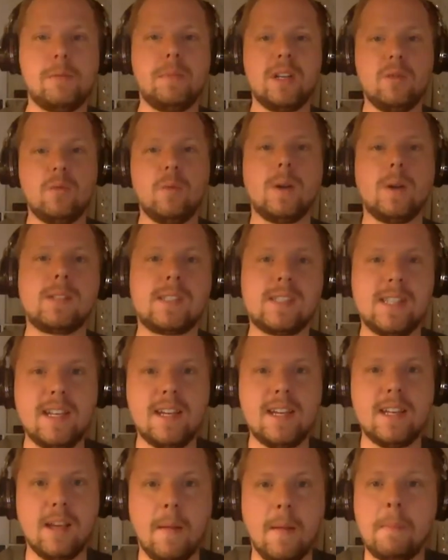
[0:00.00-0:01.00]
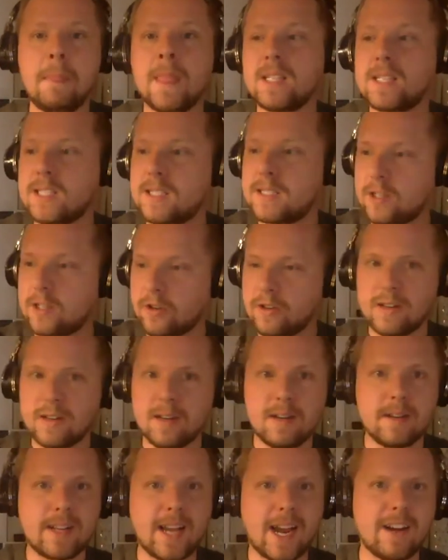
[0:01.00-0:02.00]
but you will see
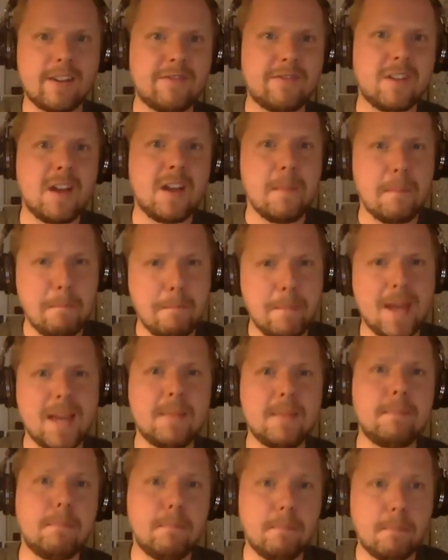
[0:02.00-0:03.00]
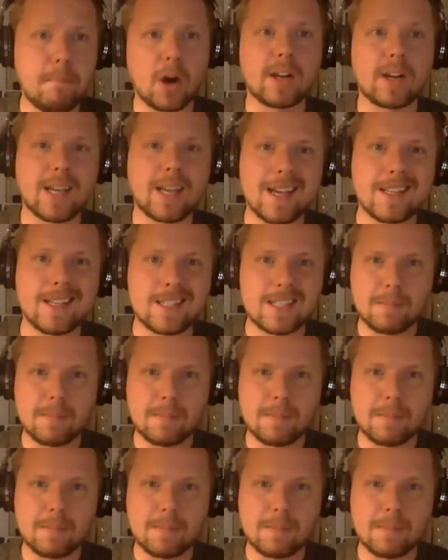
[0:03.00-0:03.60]
certain kind of mid-market,